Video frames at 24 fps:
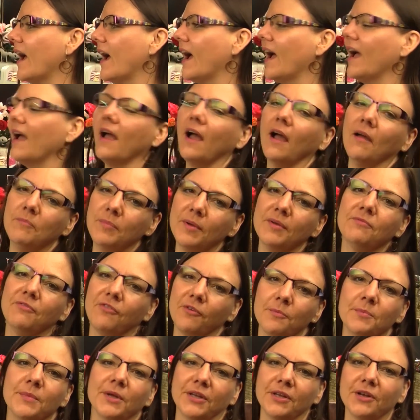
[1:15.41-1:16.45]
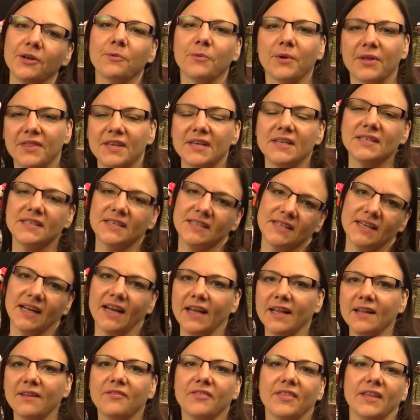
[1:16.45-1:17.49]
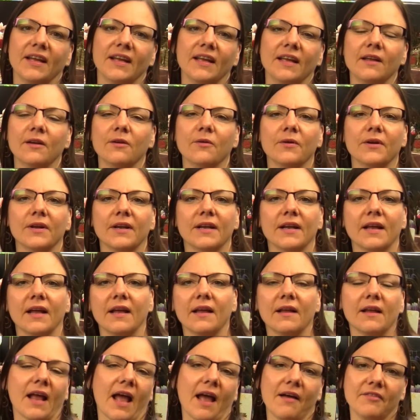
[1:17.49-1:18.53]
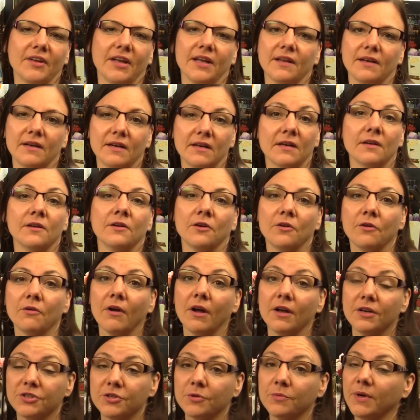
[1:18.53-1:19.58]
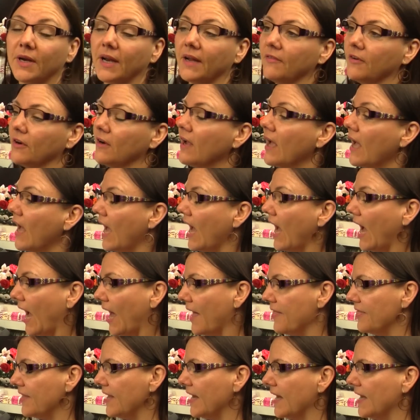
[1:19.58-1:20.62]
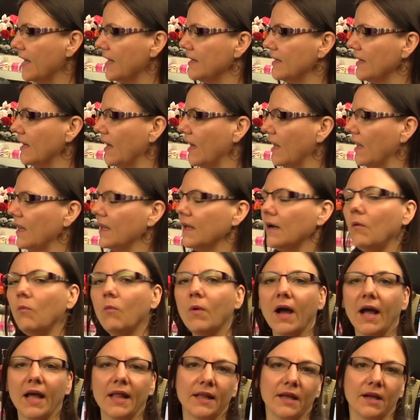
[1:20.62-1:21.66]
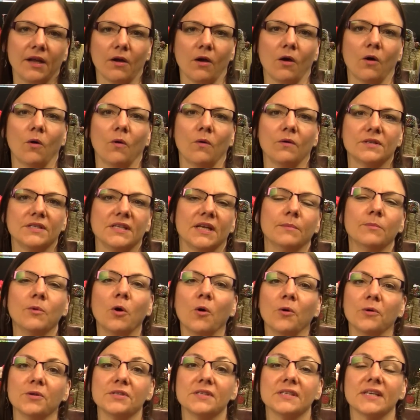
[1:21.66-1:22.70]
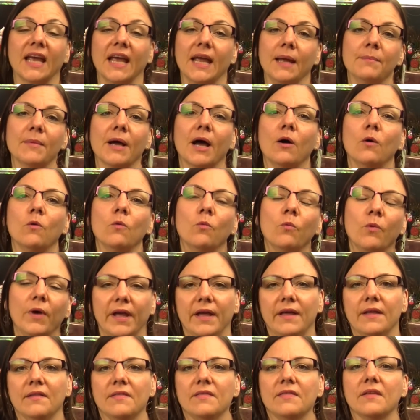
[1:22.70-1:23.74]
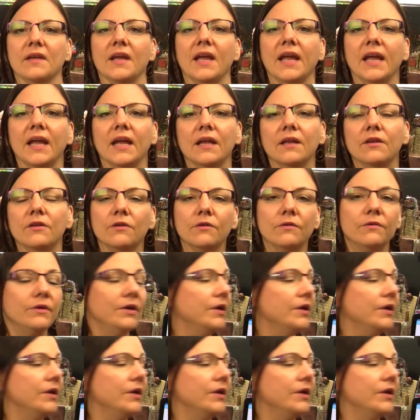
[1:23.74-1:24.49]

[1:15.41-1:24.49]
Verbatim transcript: I, have been familiar with this style of thing, you know, it, it, having it in a garage or whatever. And then a little while ago, Tim Holtz came out with a new